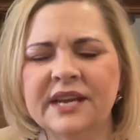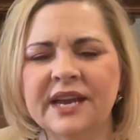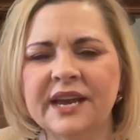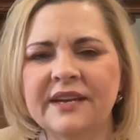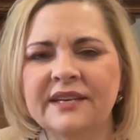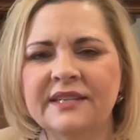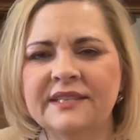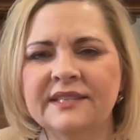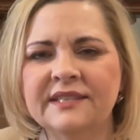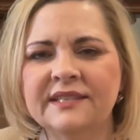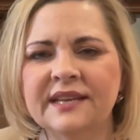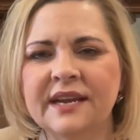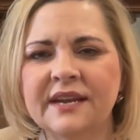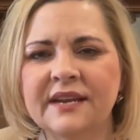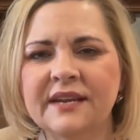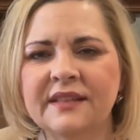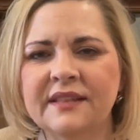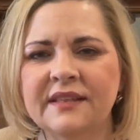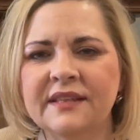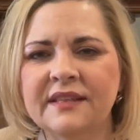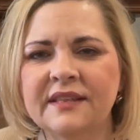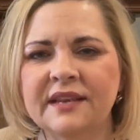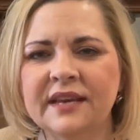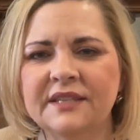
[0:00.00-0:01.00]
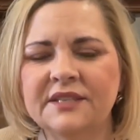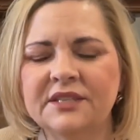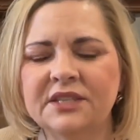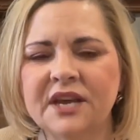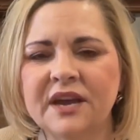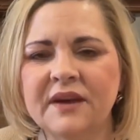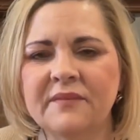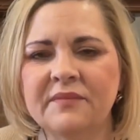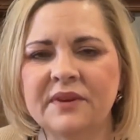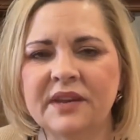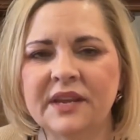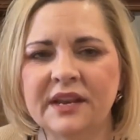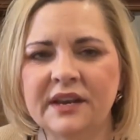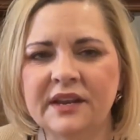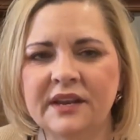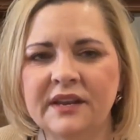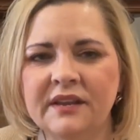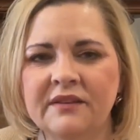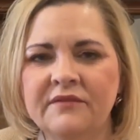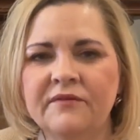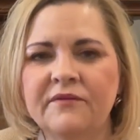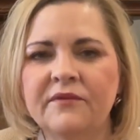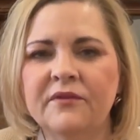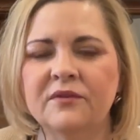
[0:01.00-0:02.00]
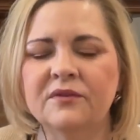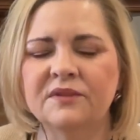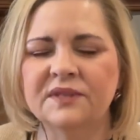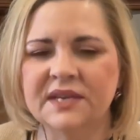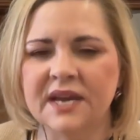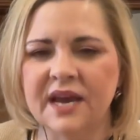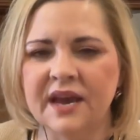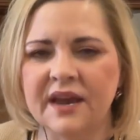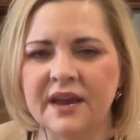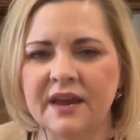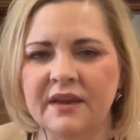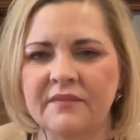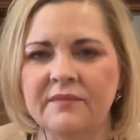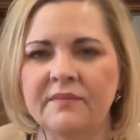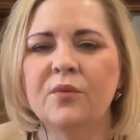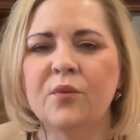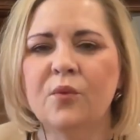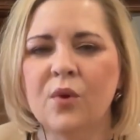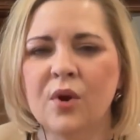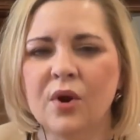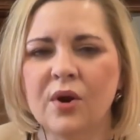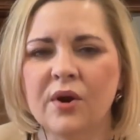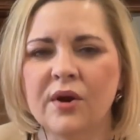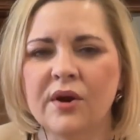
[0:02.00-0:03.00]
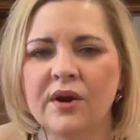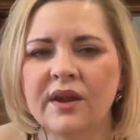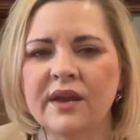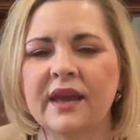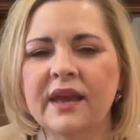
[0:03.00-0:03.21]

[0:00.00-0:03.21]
I decided that job needed full-time work,